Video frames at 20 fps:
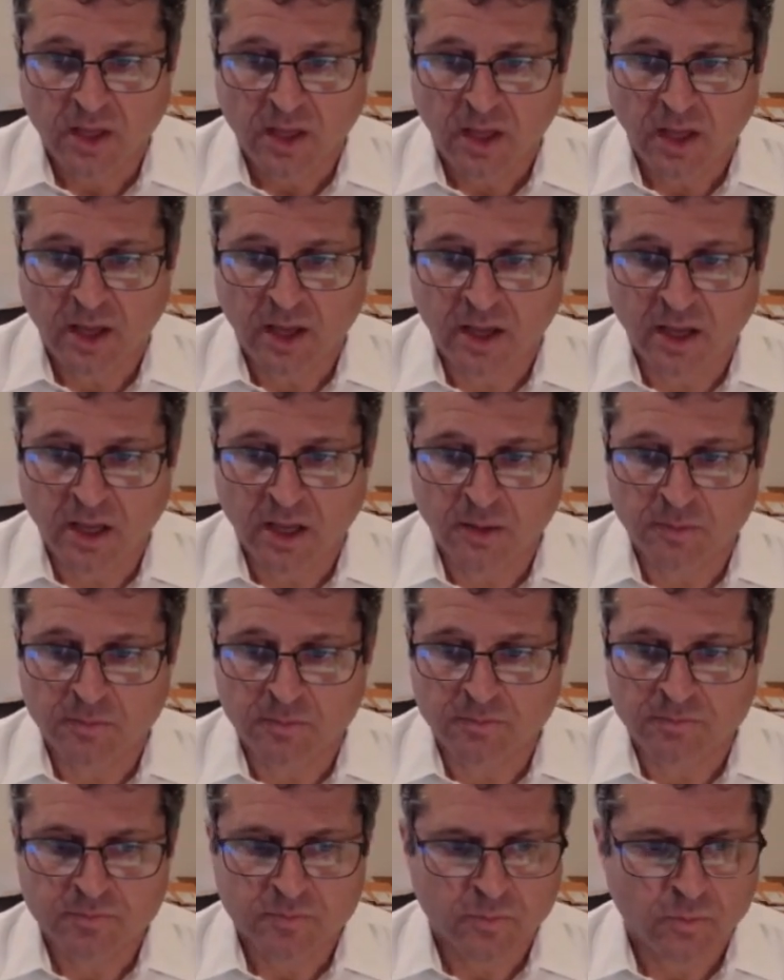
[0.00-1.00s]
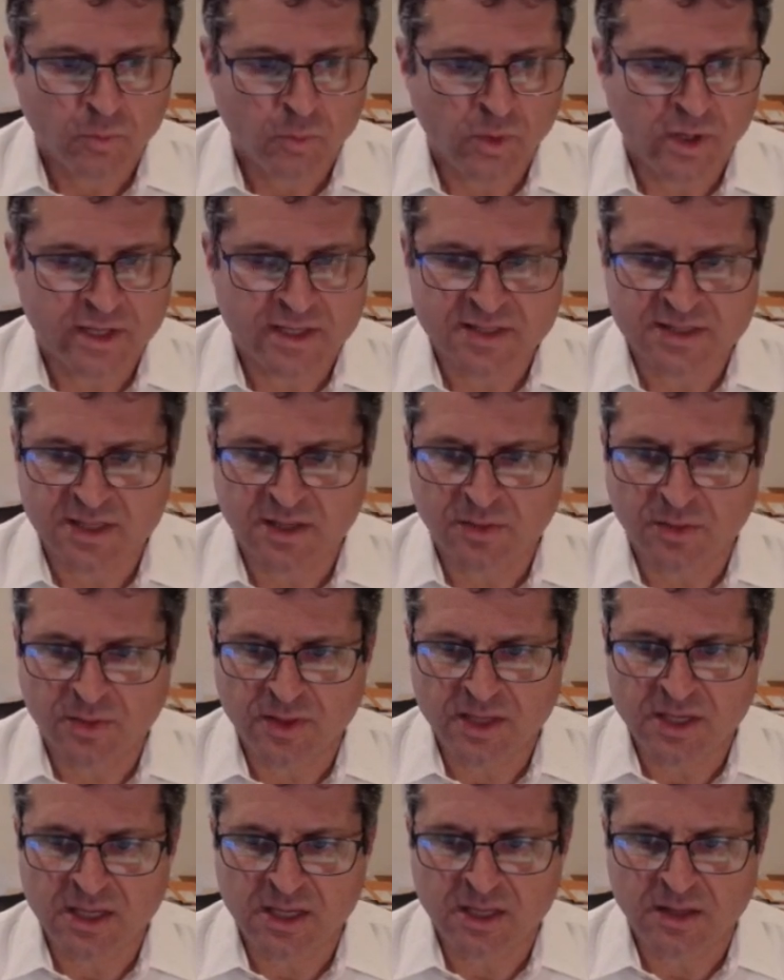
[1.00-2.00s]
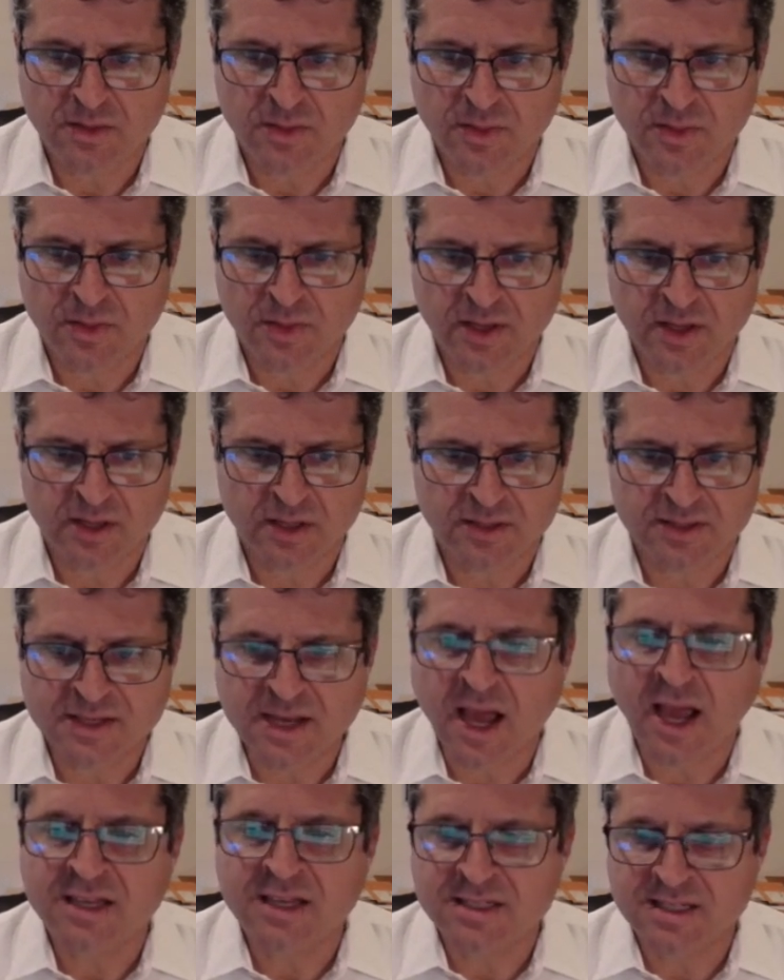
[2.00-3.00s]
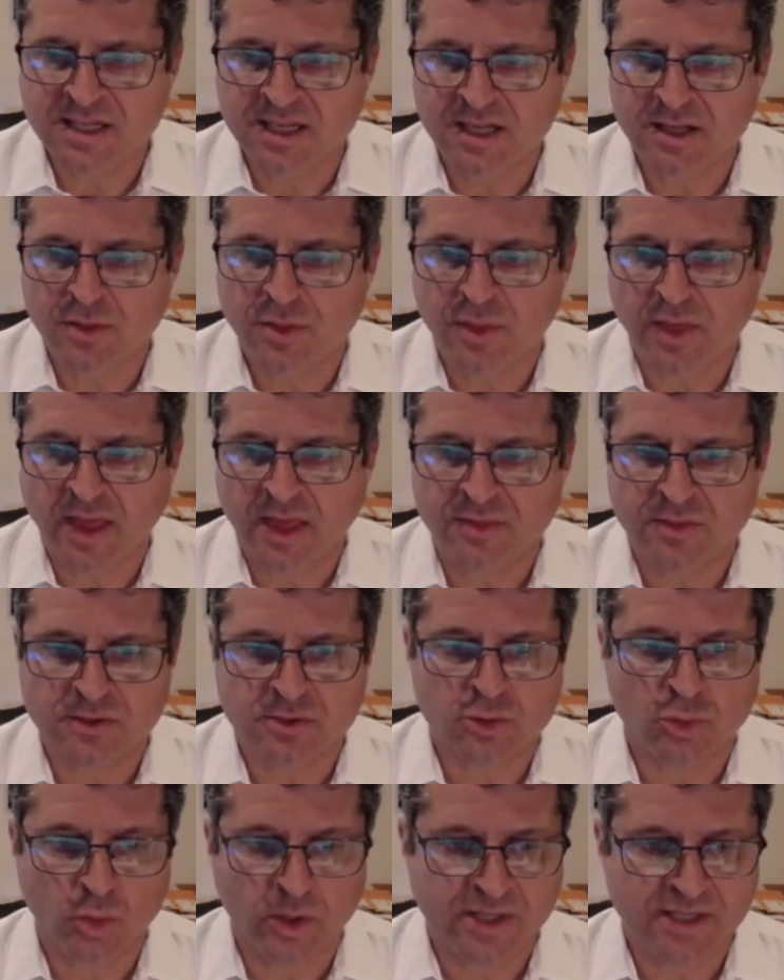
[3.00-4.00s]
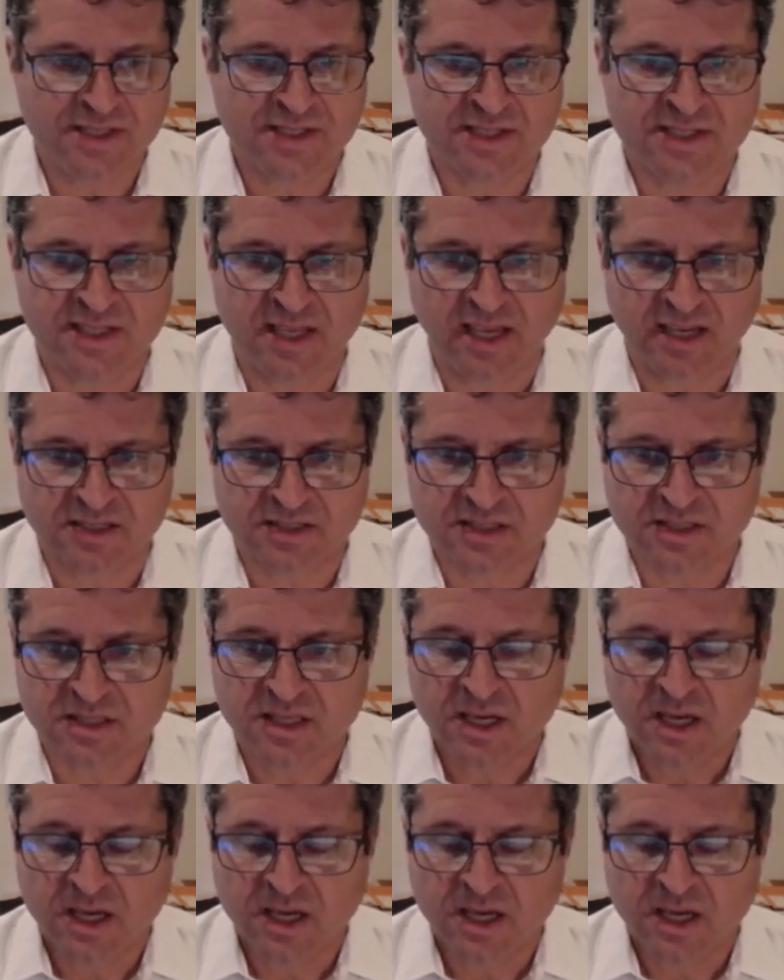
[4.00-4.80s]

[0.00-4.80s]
the 19th, and the 26th.